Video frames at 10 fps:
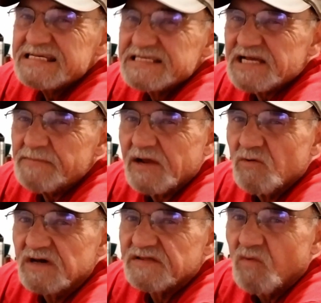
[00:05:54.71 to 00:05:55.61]
Something
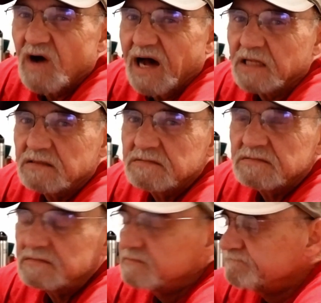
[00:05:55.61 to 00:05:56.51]
worthwhile.
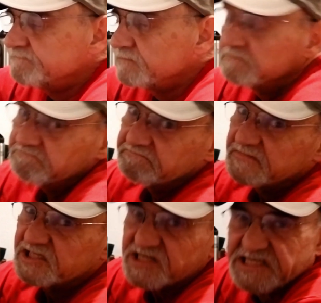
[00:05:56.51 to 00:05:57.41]
Just